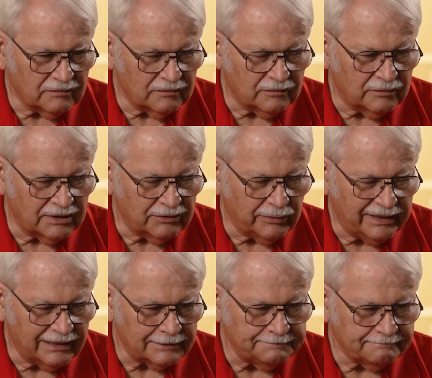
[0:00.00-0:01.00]
when
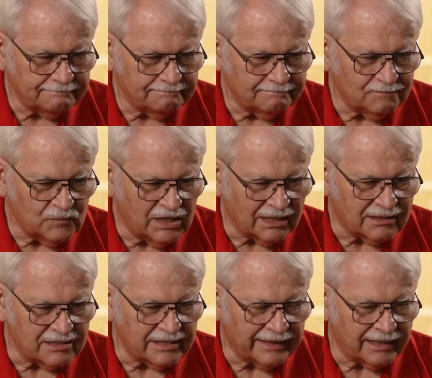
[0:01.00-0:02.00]
we uh, got to
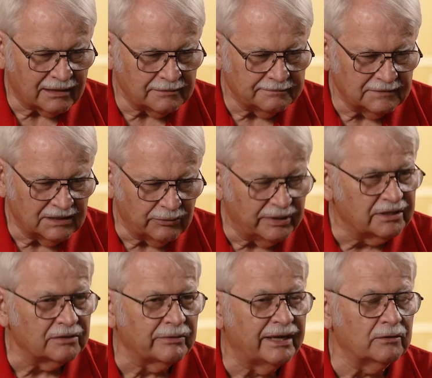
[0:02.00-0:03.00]
Seattle, and we
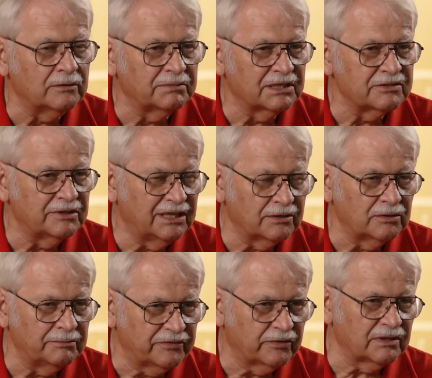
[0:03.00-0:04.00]
couldn't write home because we'd get
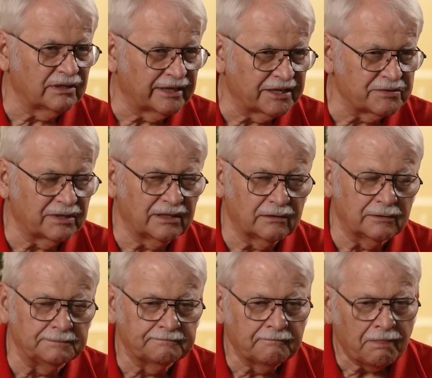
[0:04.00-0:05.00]
home before the letters would get
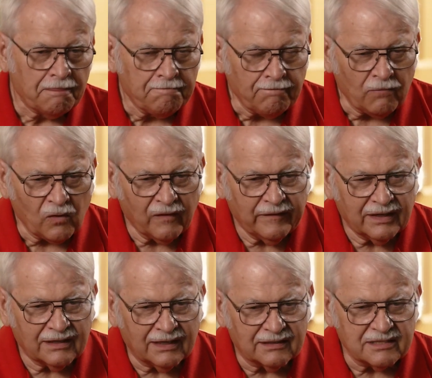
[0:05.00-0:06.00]
home.
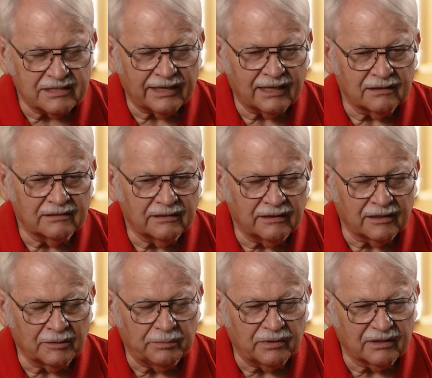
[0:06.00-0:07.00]
Got to Seattle to the
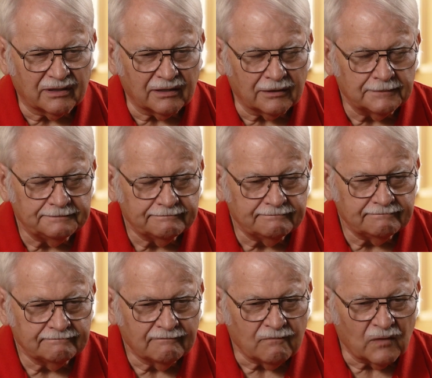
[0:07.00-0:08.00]
airport there.
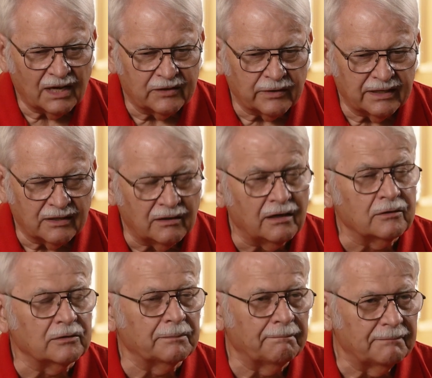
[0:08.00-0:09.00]
I tried to call
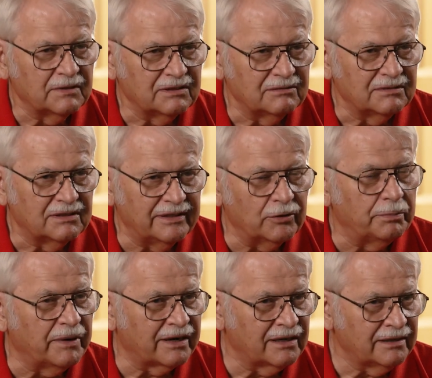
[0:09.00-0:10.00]
home. The
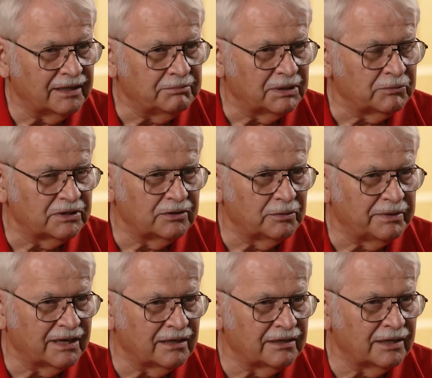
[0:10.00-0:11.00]
Oparda line. remember what the
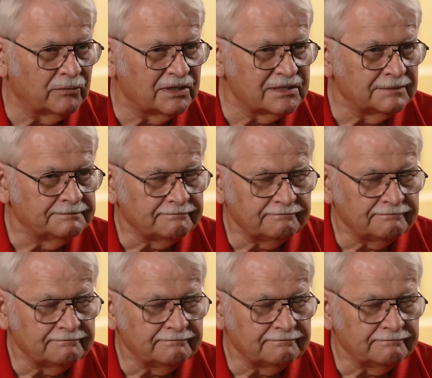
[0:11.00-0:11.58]
Oparda line was?